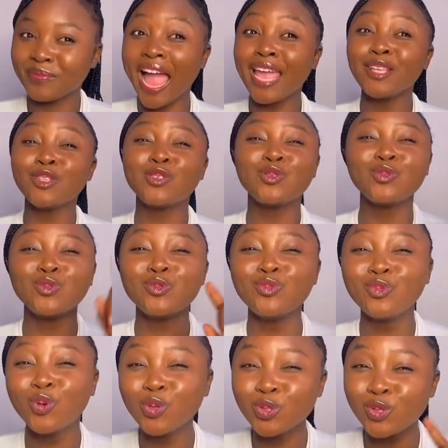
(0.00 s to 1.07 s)
I used to
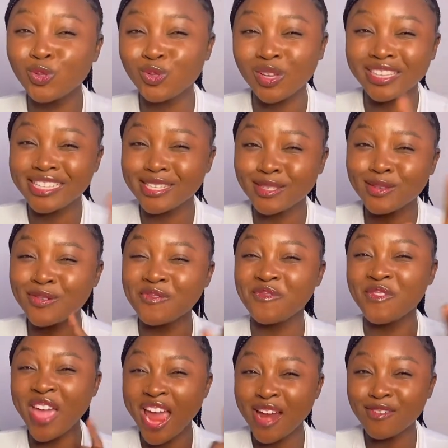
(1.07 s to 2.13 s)
go to Sunday school
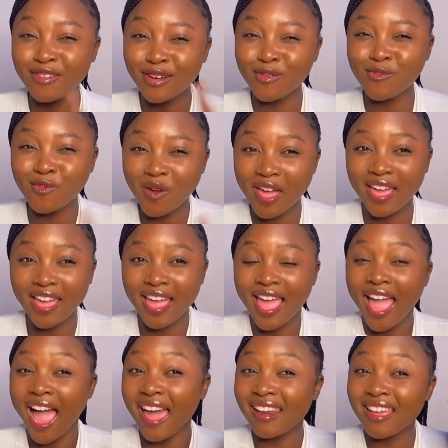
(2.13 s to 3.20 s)
very well,
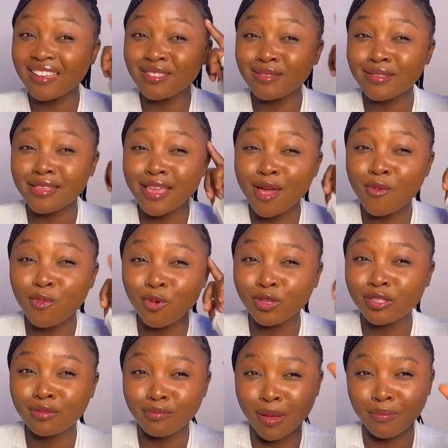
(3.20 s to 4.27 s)
and I used to hear
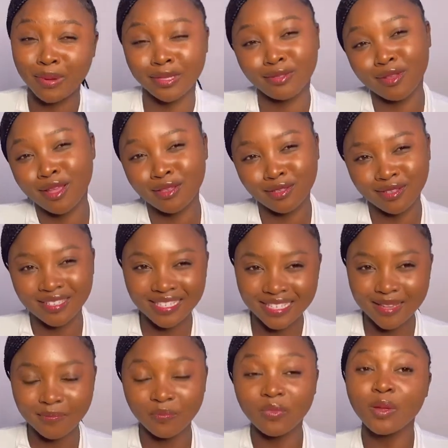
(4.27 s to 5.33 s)
what my pastor used to
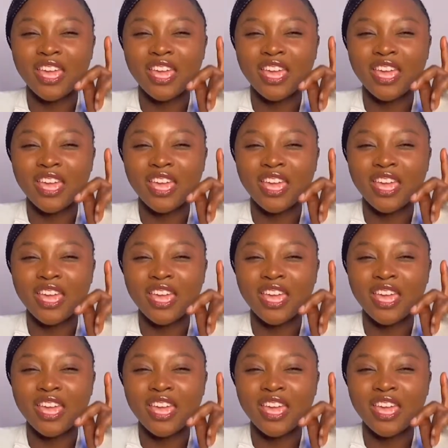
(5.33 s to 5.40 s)
say.